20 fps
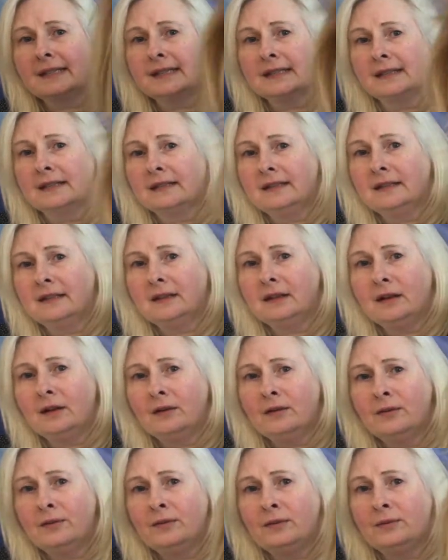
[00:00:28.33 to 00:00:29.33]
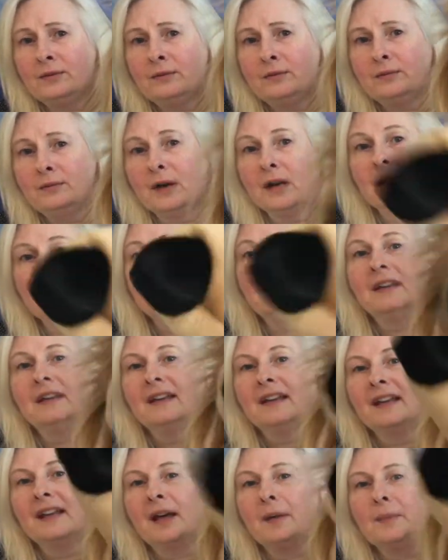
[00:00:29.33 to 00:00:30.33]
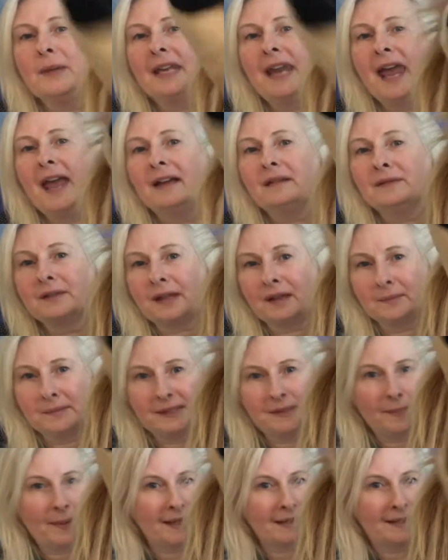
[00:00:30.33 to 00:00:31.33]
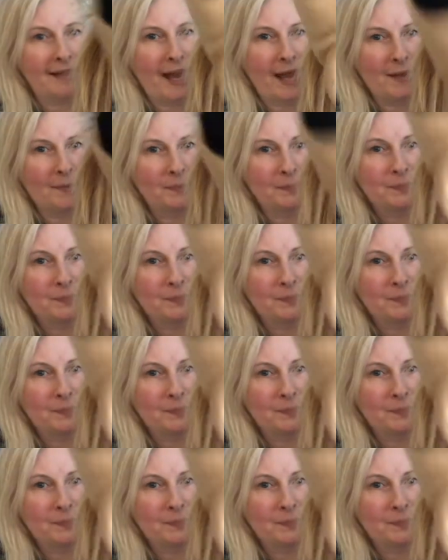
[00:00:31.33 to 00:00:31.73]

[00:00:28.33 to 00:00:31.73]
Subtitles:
No. Come on, Nell, come sit back down.